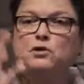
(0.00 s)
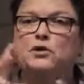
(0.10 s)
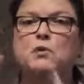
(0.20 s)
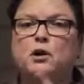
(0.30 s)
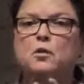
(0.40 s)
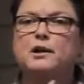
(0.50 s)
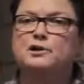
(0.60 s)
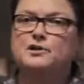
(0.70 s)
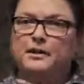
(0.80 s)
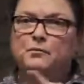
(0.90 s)
two more
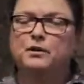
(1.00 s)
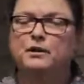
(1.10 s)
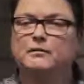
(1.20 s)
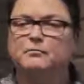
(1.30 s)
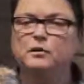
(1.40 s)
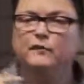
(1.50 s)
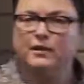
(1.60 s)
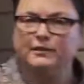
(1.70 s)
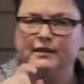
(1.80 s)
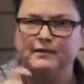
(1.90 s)
questions and then we're going to move
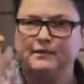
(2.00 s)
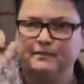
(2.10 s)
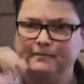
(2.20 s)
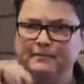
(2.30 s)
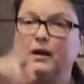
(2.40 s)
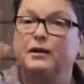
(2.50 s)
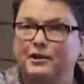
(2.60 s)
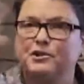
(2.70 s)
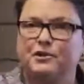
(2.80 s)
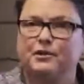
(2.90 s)
on. Yes? I'll
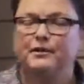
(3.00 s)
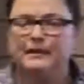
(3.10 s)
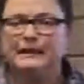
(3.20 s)
get you, sir.